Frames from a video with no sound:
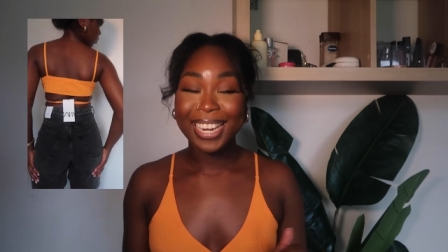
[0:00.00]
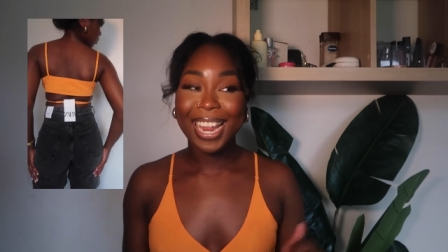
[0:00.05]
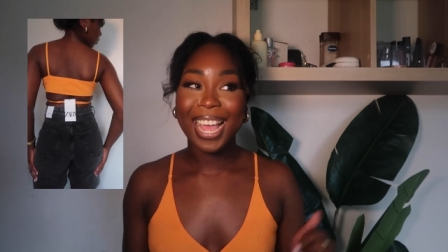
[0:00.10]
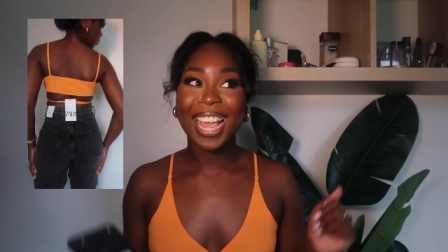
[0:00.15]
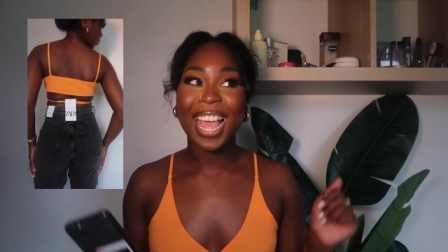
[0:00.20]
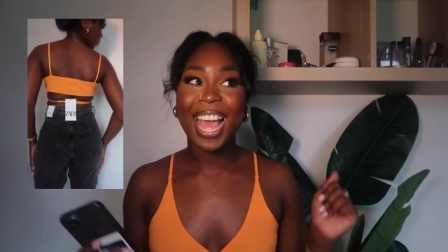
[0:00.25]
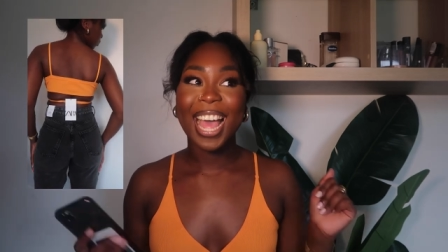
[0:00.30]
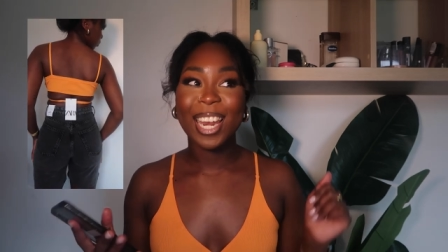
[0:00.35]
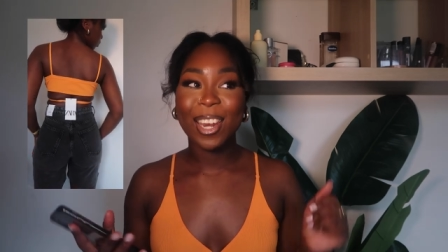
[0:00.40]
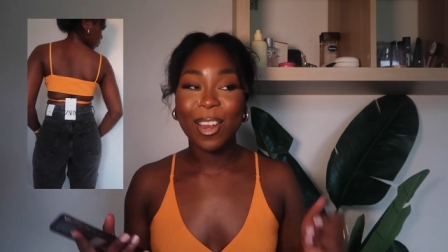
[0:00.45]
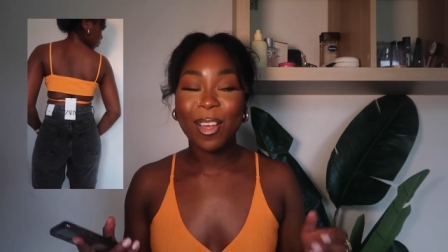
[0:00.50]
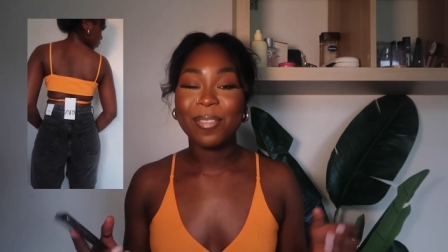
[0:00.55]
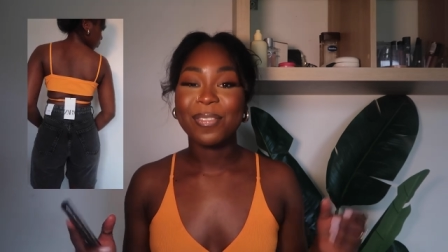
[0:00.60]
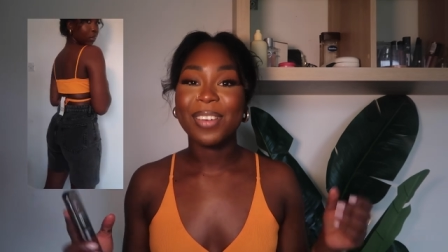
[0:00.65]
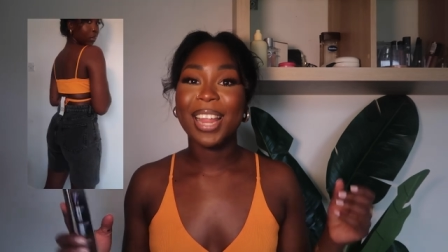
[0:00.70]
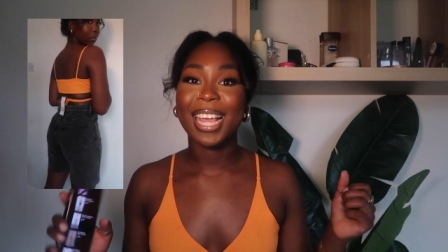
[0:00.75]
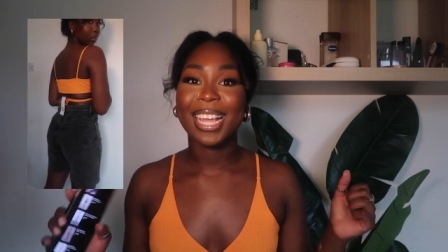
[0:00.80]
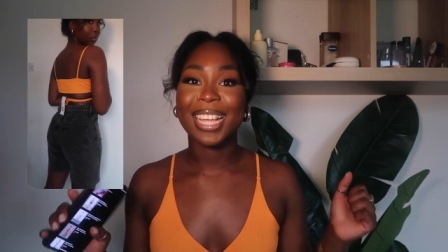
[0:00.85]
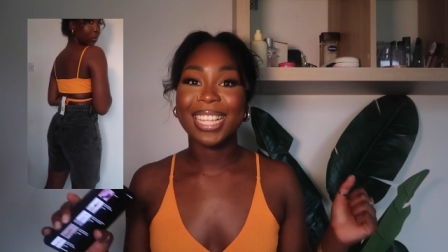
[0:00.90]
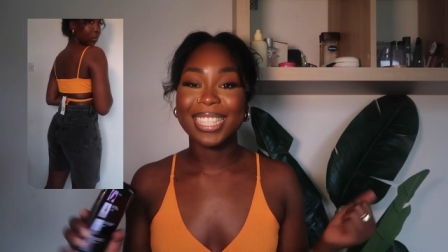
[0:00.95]
Like, I
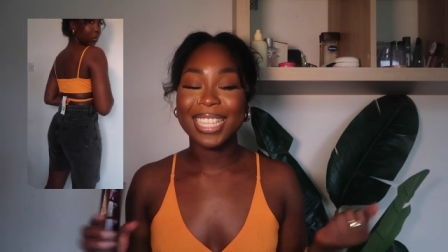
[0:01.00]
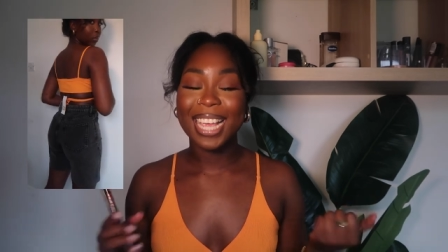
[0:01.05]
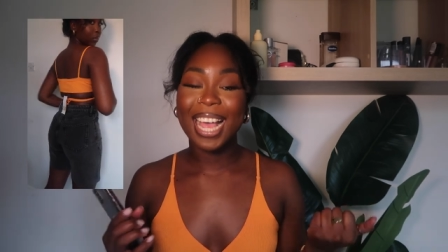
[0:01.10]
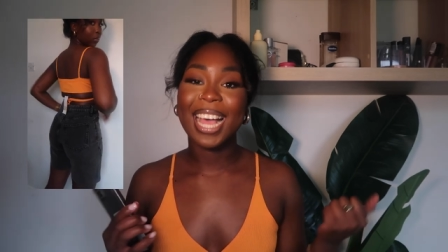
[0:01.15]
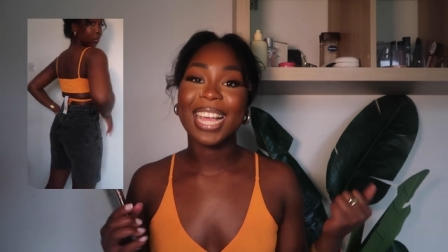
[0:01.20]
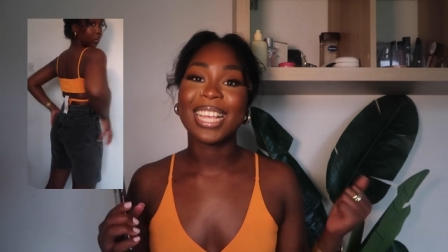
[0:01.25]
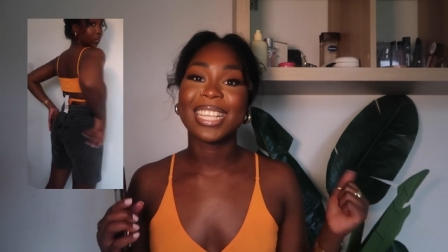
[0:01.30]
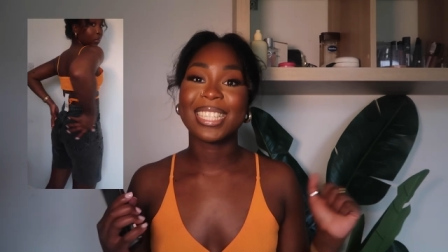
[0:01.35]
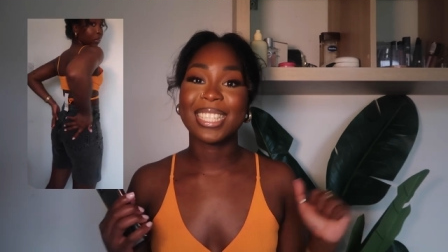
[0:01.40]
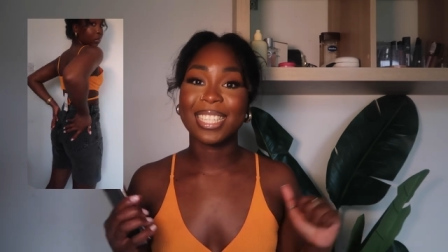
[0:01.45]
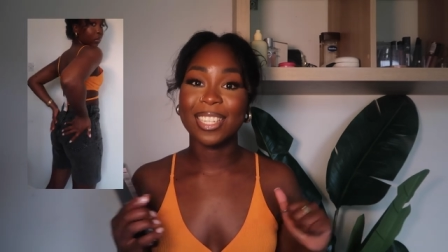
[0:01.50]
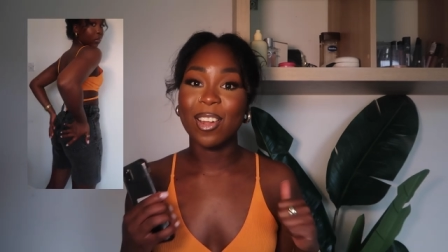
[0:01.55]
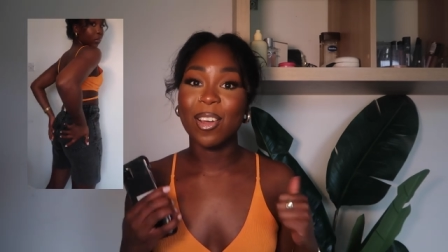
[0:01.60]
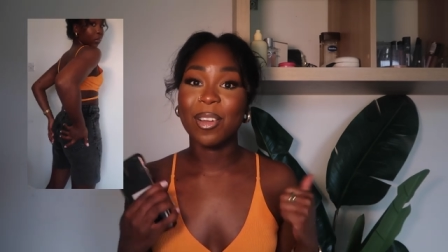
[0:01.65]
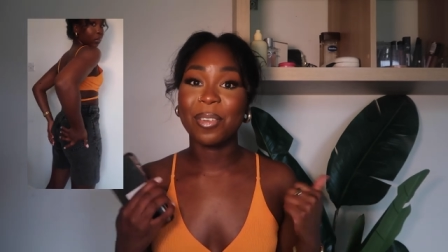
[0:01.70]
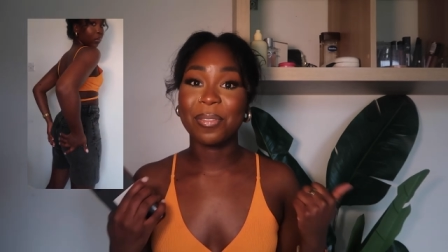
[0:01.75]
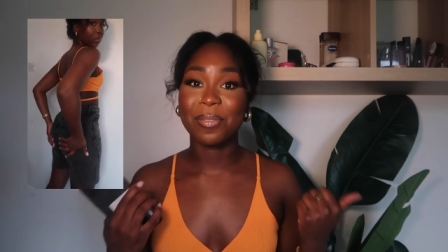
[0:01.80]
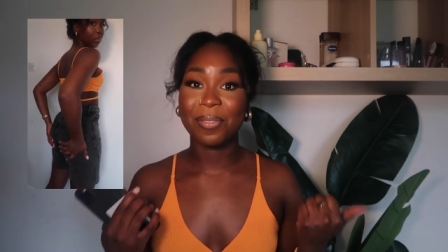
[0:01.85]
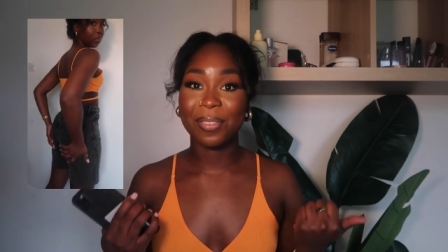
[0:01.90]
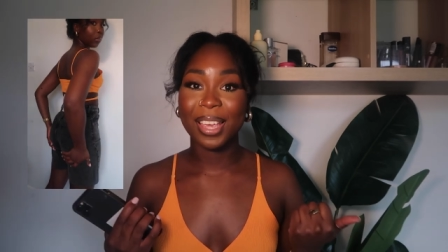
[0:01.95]
love like a tight,
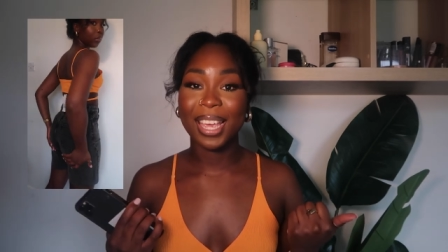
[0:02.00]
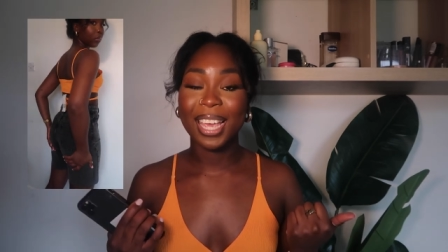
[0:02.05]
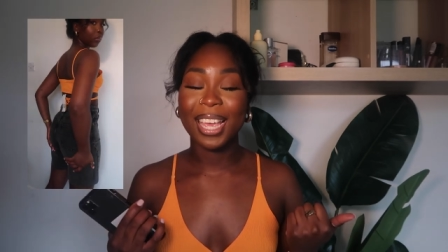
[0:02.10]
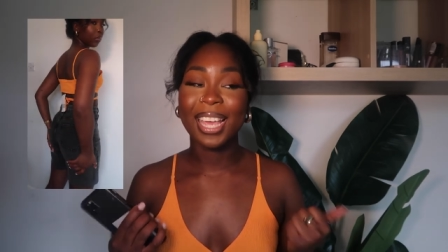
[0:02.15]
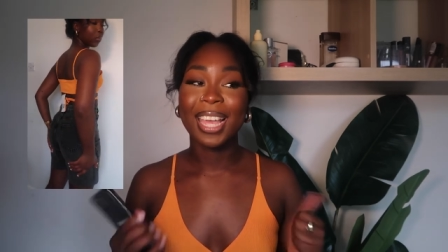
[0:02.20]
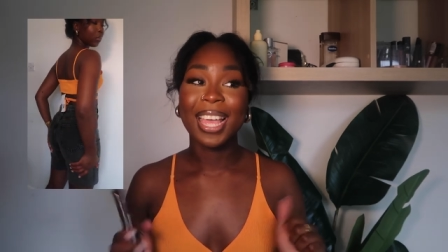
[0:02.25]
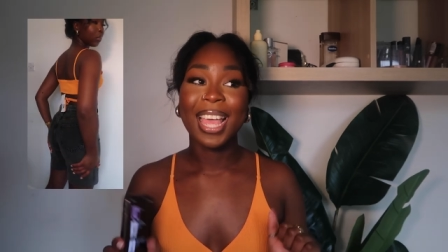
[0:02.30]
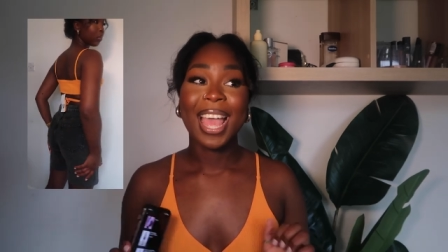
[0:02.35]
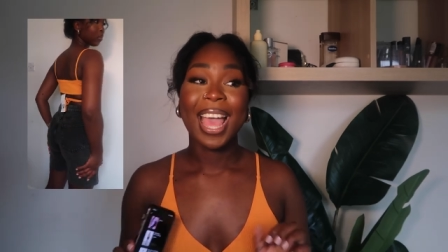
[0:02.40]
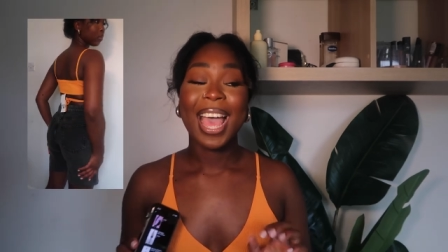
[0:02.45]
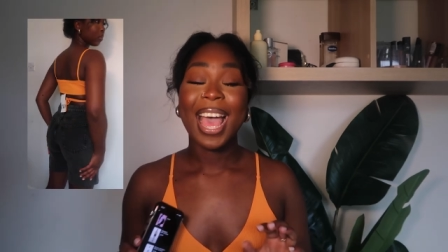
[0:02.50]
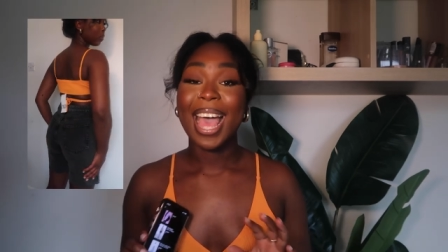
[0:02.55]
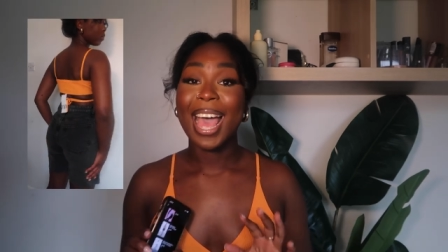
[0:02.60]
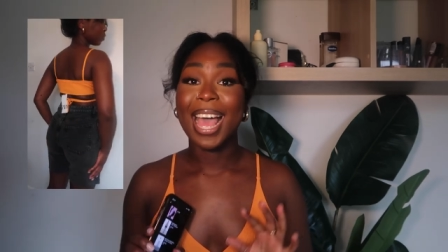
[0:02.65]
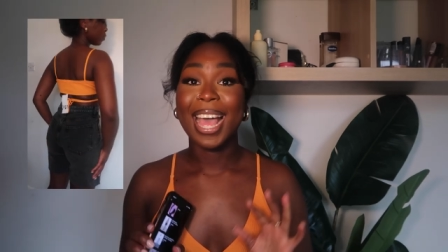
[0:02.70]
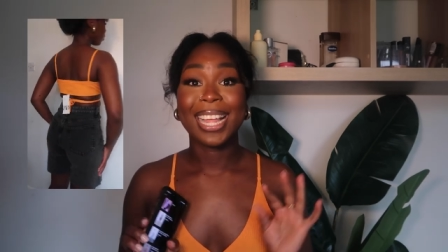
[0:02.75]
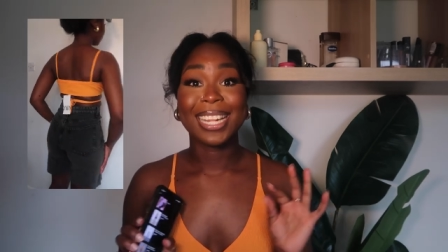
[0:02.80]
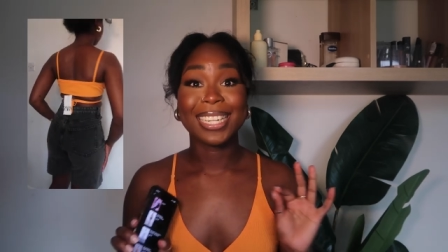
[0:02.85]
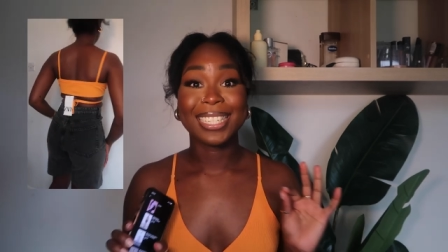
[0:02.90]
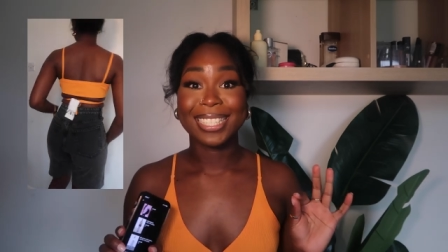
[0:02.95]
snug fit.
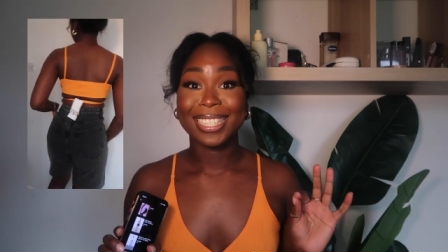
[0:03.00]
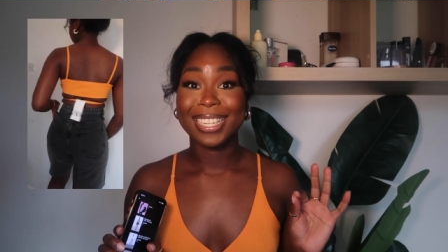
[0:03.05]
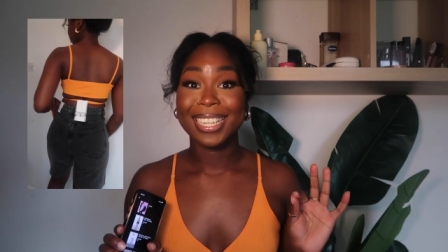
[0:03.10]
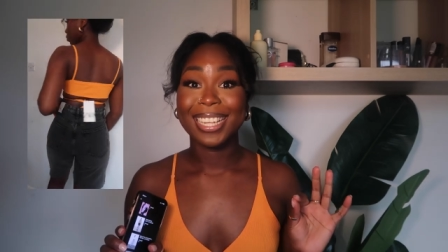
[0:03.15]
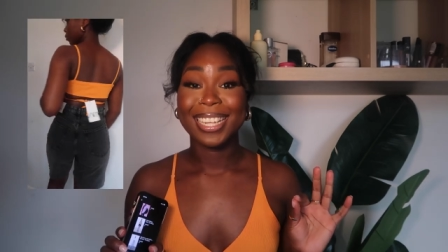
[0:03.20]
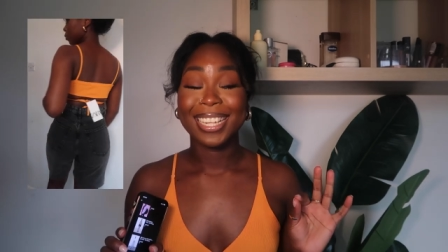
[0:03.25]
And